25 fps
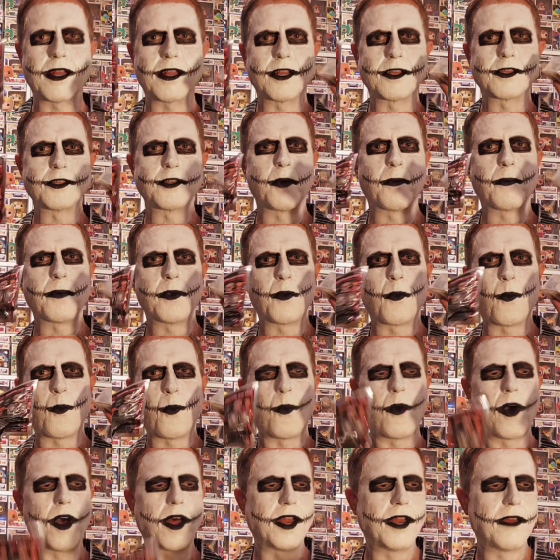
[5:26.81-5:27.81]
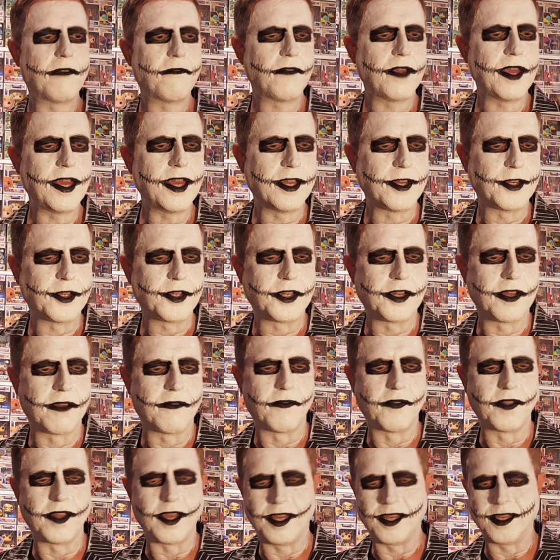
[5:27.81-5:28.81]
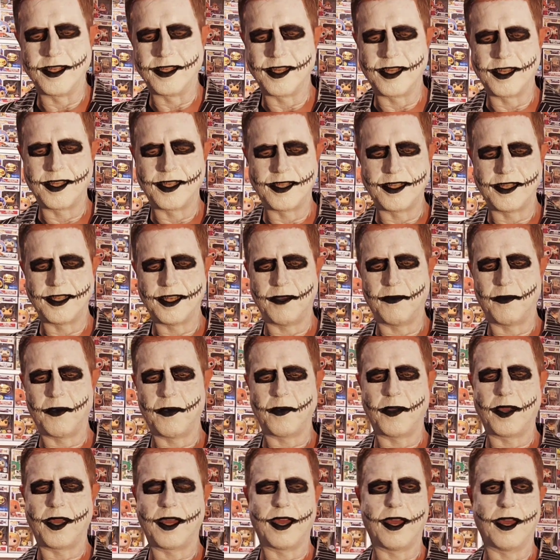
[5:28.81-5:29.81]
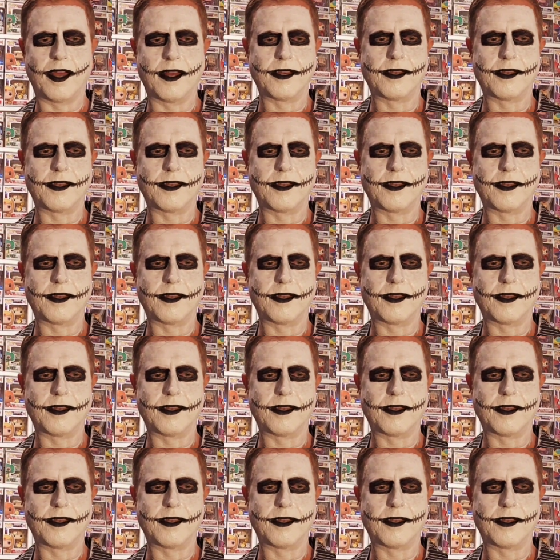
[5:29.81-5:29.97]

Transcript: Let's open one of each of these and see what we get.